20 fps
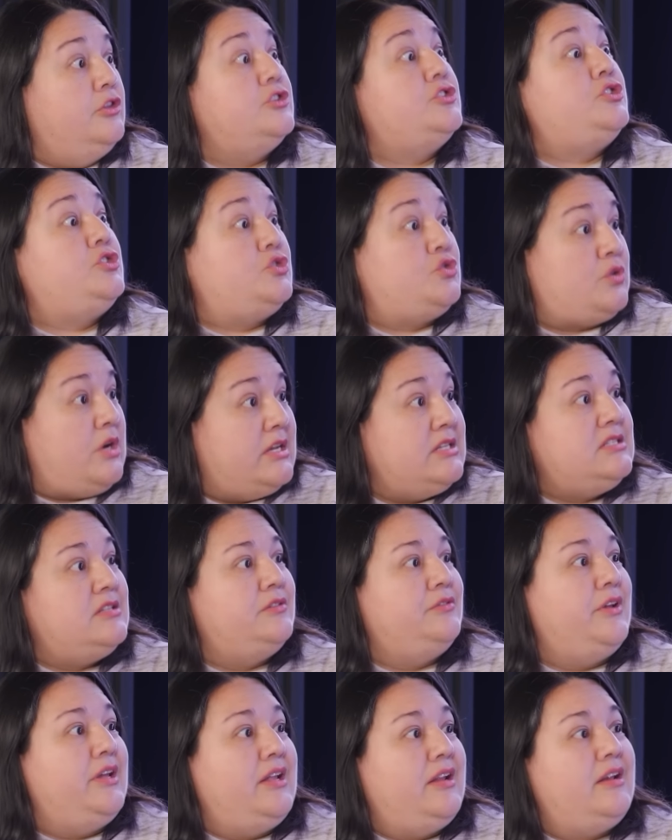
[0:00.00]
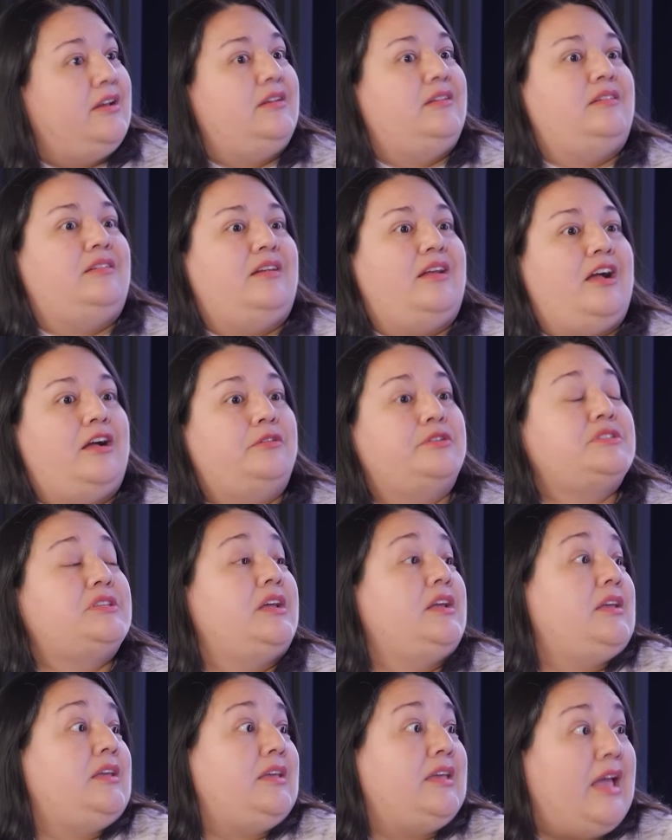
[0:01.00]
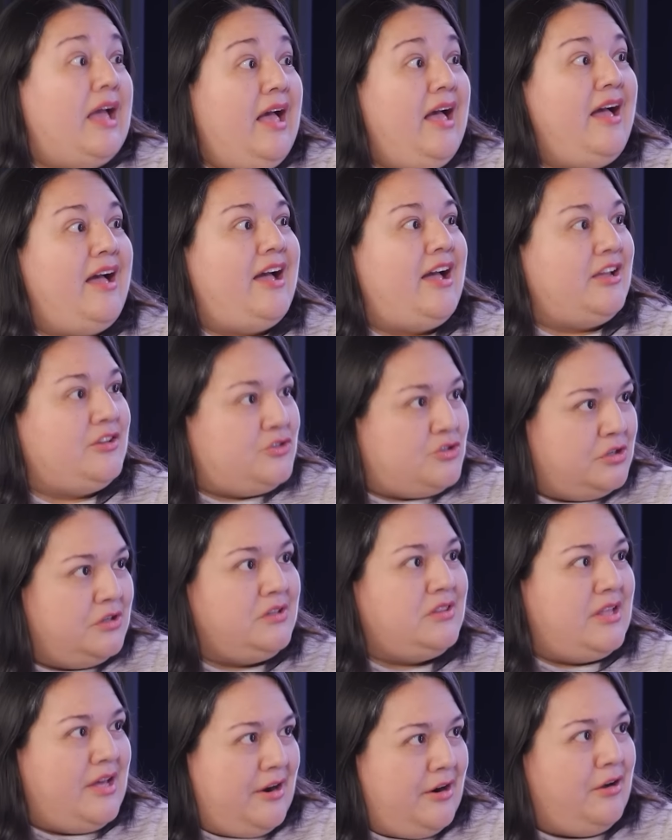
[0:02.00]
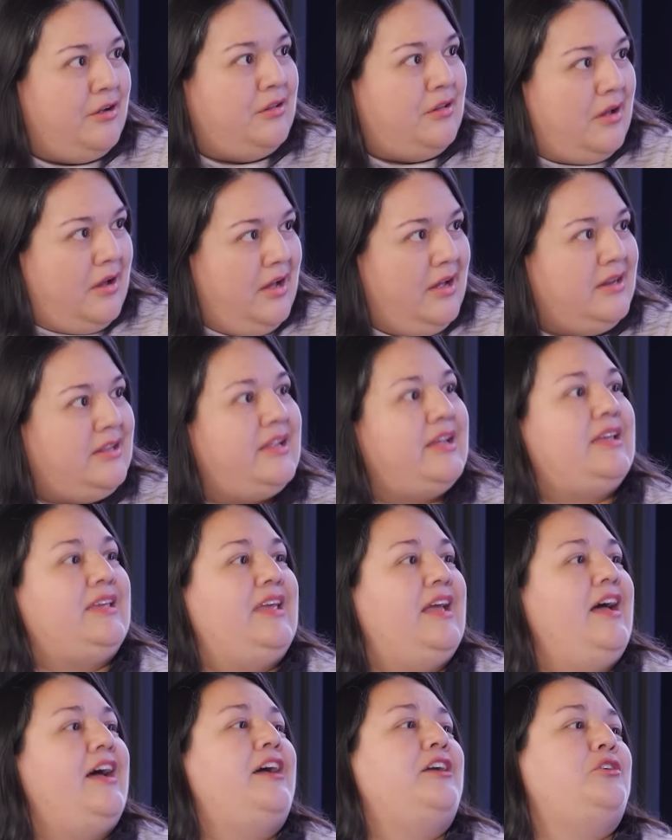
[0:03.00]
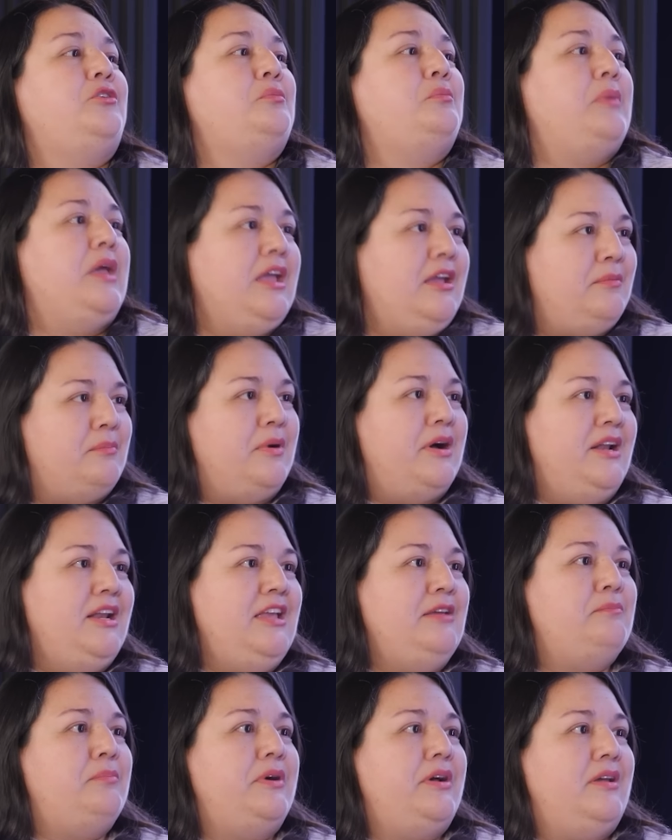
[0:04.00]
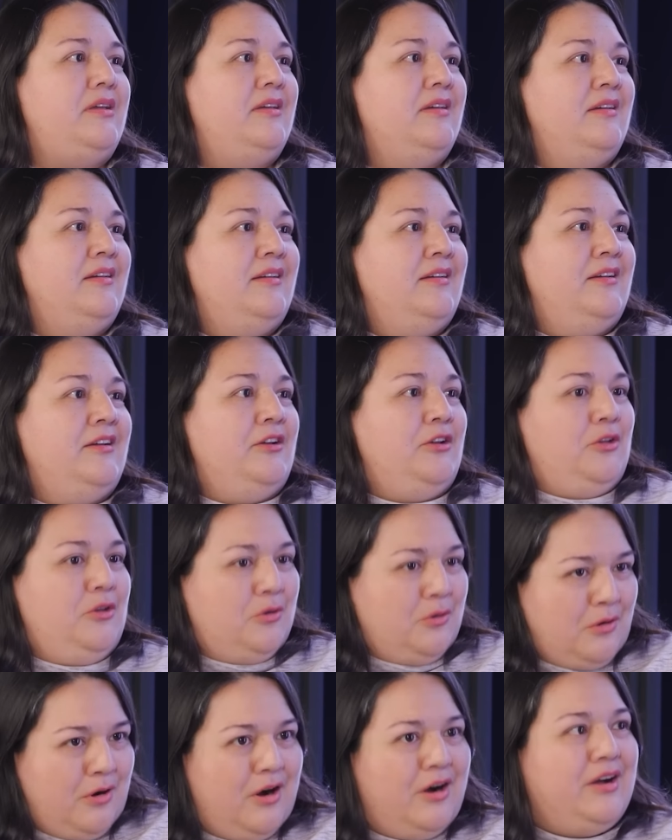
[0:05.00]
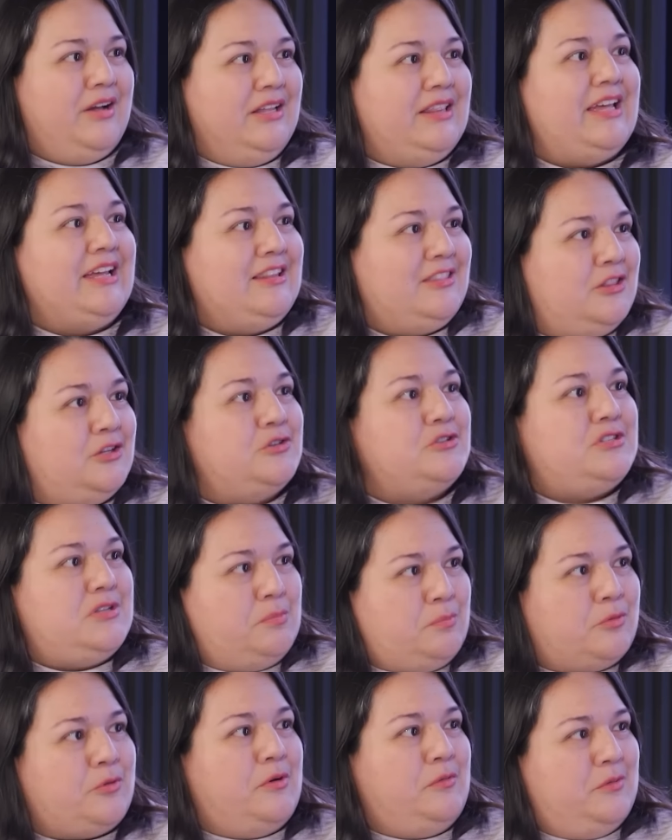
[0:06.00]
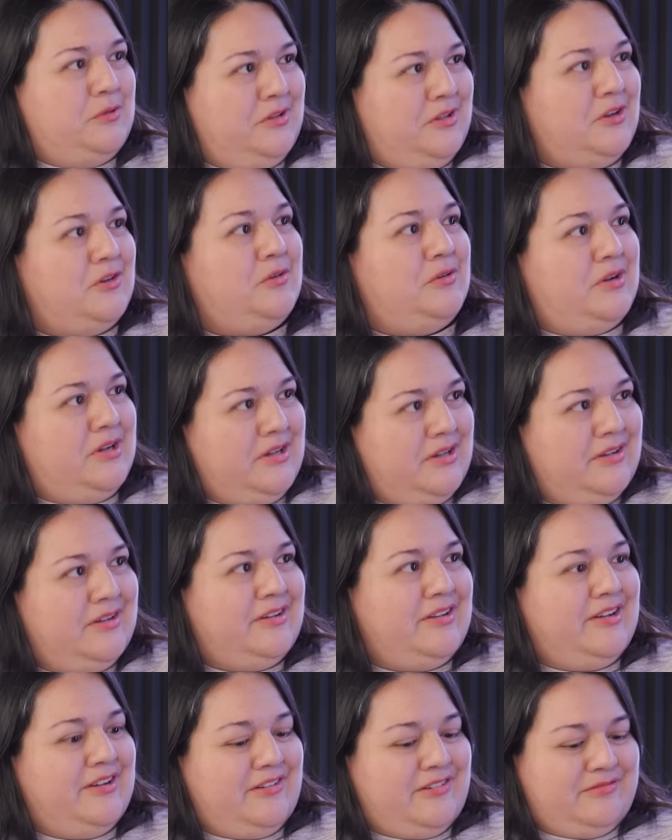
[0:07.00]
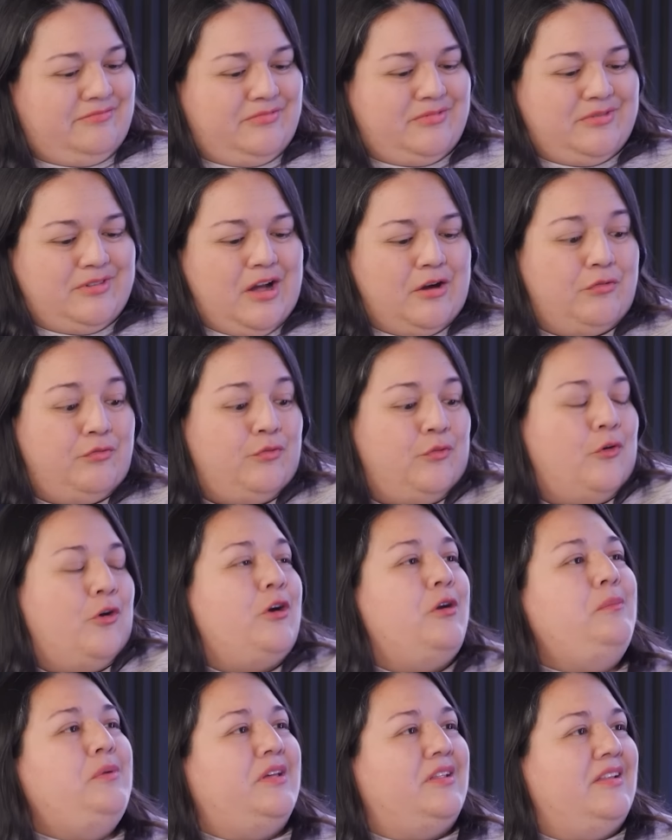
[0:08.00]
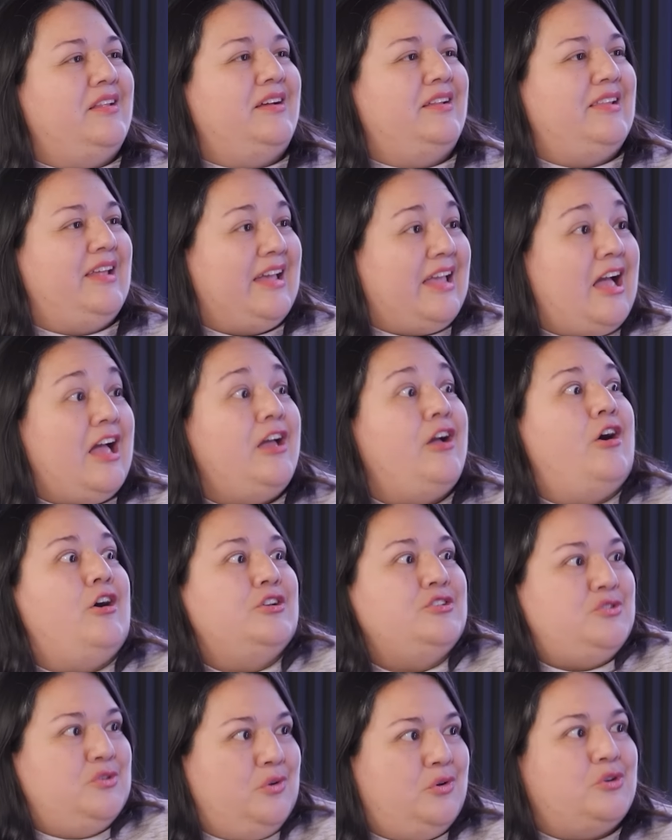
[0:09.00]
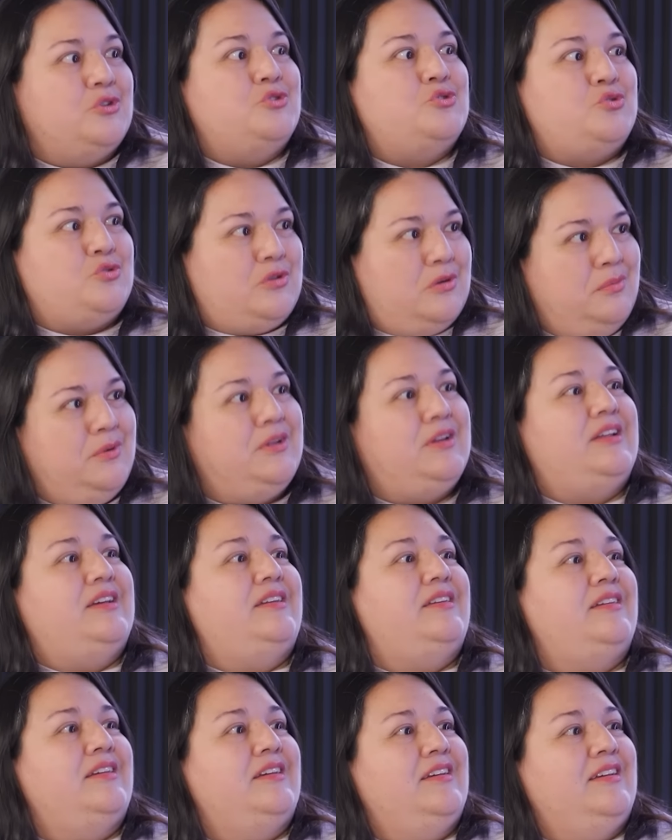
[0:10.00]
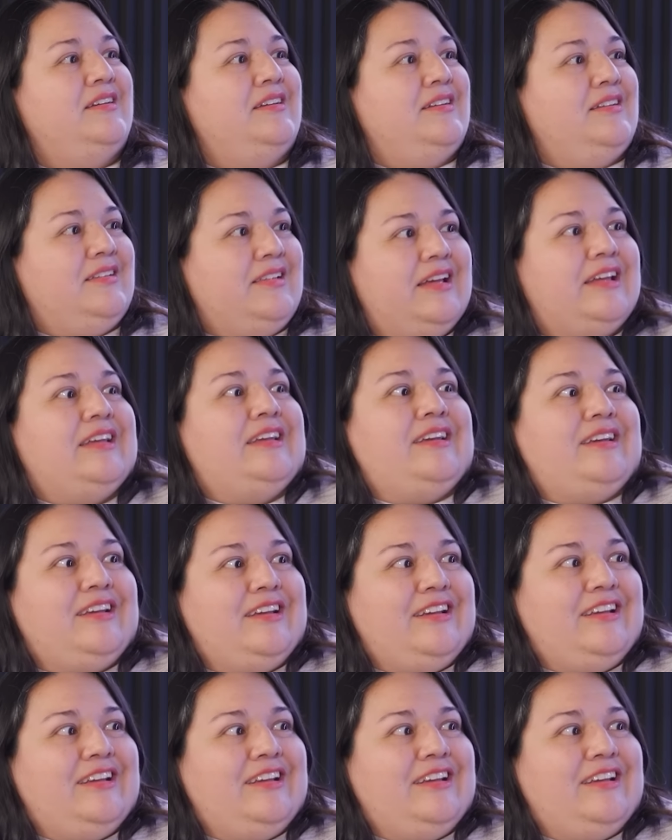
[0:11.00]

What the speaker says: The stress of it. And I was like, yeah, I took that all on. Like, yeah, you make money, but you're like, there's a formula. Like, I also contributed. Like,